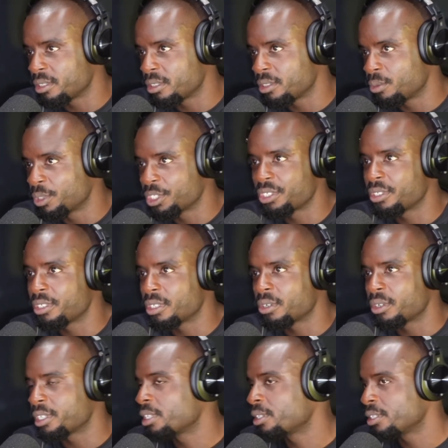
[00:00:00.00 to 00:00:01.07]
you wish you
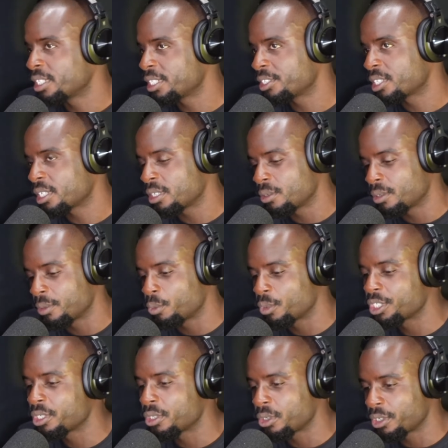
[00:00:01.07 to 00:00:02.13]
or didn't say you didn't
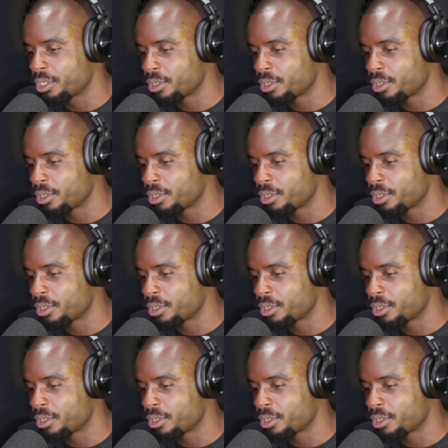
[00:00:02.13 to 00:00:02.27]
wish you go to